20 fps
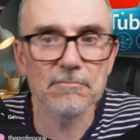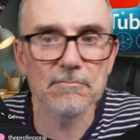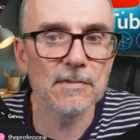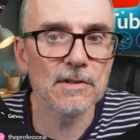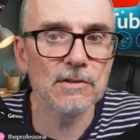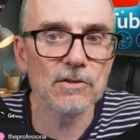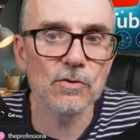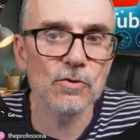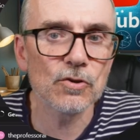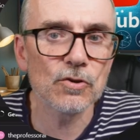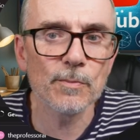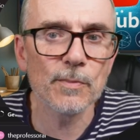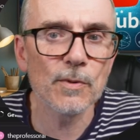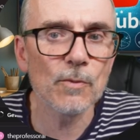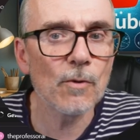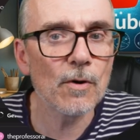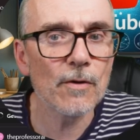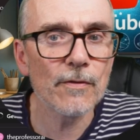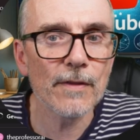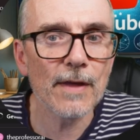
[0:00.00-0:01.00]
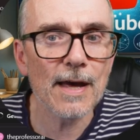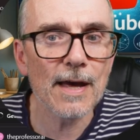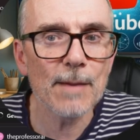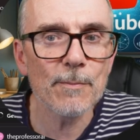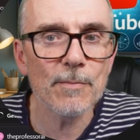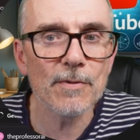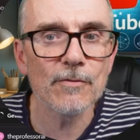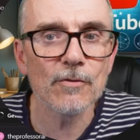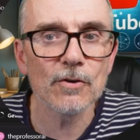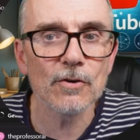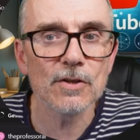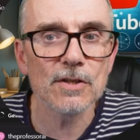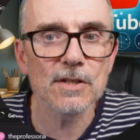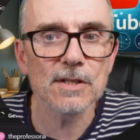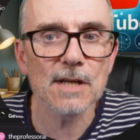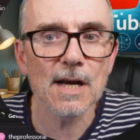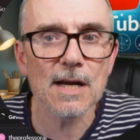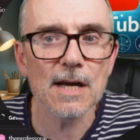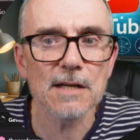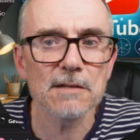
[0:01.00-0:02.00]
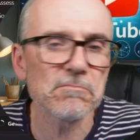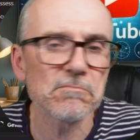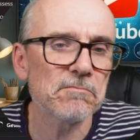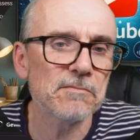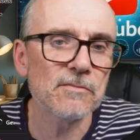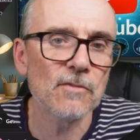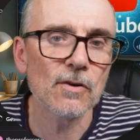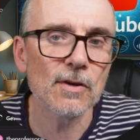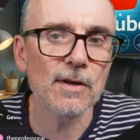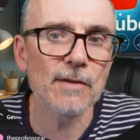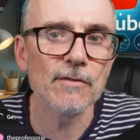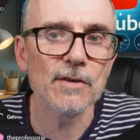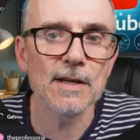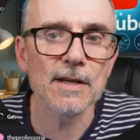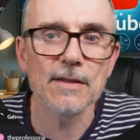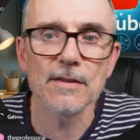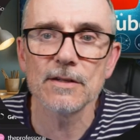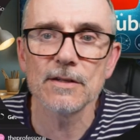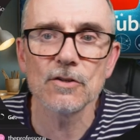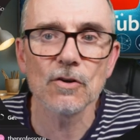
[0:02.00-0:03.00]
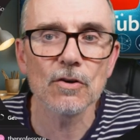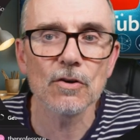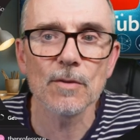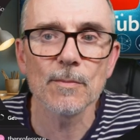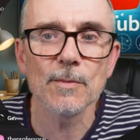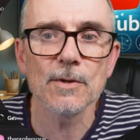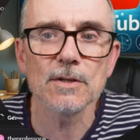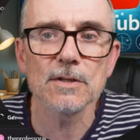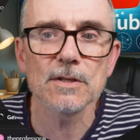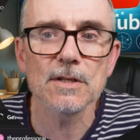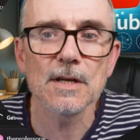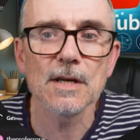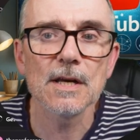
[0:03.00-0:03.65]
There should be one there before you start, not giving it the document.